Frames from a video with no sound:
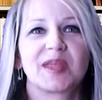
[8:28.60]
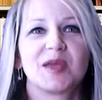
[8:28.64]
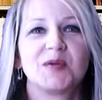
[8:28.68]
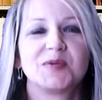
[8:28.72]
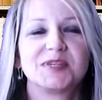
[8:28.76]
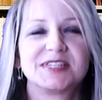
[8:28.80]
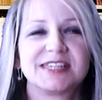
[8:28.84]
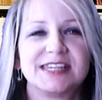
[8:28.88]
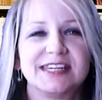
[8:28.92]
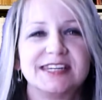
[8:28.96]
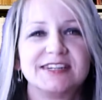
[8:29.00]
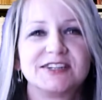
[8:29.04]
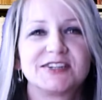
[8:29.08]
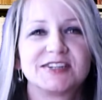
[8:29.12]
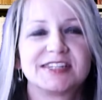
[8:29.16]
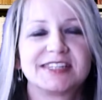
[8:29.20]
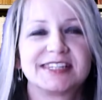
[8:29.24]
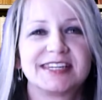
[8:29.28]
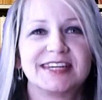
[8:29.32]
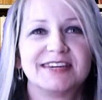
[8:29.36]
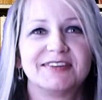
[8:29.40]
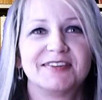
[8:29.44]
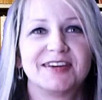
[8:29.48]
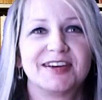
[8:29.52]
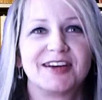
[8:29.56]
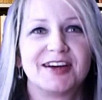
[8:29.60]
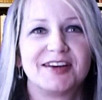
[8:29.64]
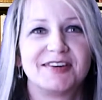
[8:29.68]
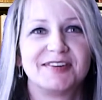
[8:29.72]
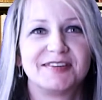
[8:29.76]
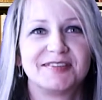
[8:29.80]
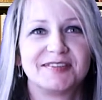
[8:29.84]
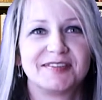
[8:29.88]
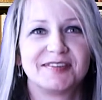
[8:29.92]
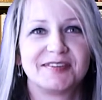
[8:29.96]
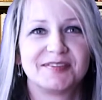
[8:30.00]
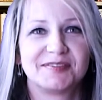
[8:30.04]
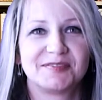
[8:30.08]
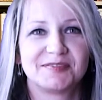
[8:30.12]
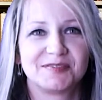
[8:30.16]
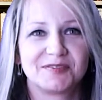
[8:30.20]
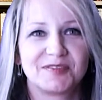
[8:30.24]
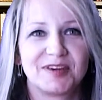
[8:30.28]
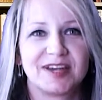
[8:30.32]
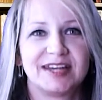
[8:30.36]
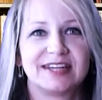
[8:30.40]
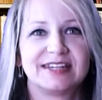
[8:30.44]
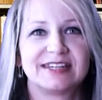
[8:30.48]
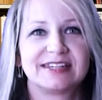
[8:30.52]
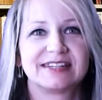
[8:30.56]
It was interesting when I
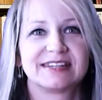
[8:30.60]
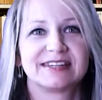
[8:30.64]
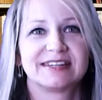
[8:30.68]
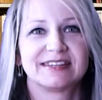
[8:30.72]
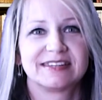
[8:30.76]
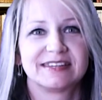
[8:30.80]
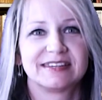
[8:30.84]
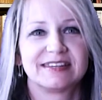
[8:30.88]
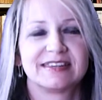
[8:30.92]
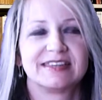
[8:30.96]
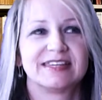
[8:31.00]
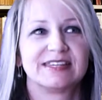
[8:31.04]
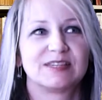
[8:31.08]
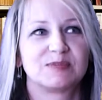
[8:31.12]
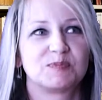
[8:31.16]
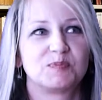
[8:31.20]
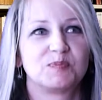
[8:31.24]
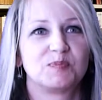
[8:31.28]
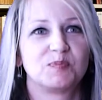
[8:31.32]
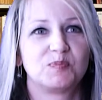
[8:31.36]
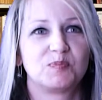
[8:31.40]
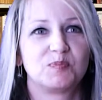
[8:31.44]
read this